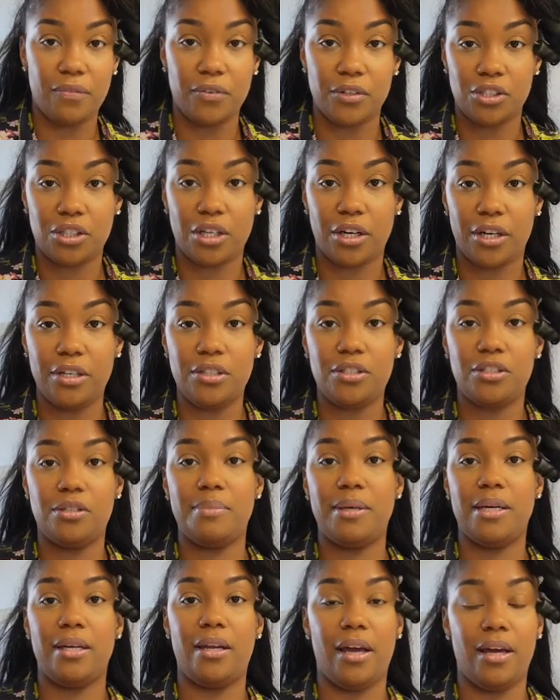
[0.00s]
Church.
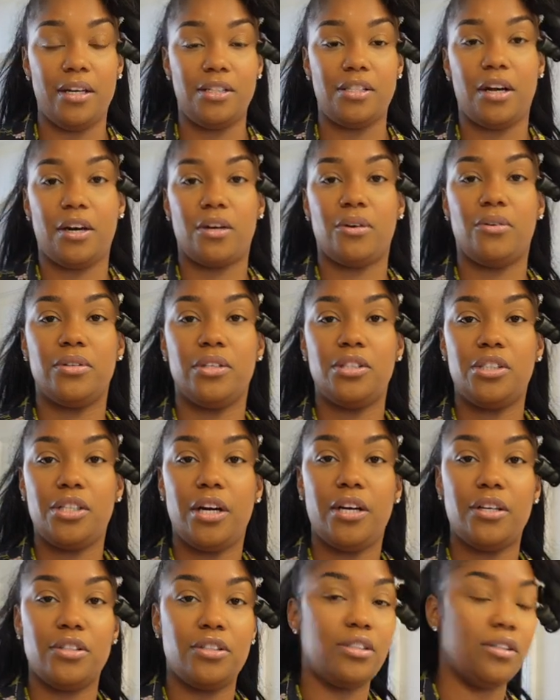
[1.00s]
Me and AJ are going to
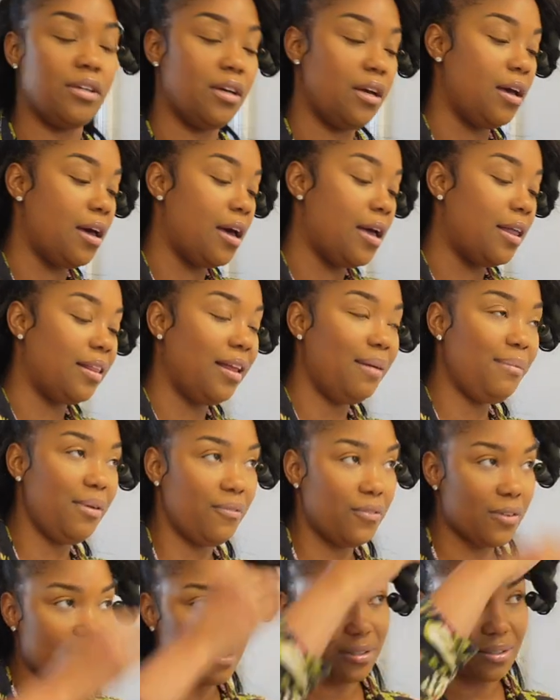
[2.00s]
church. Let me
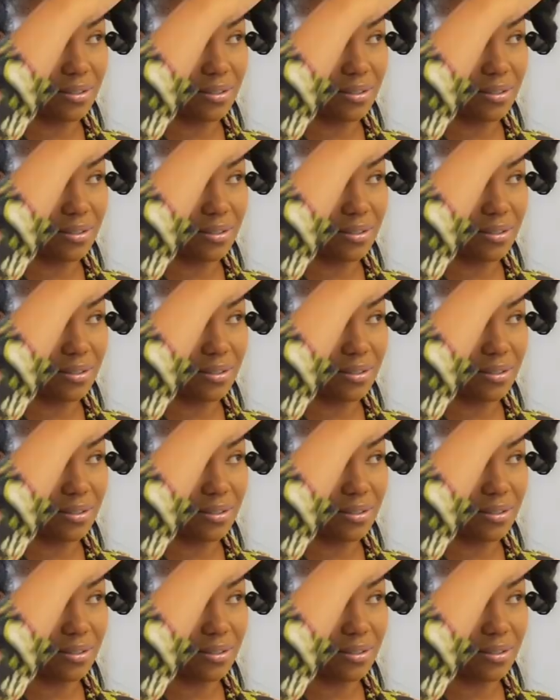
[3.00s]
fix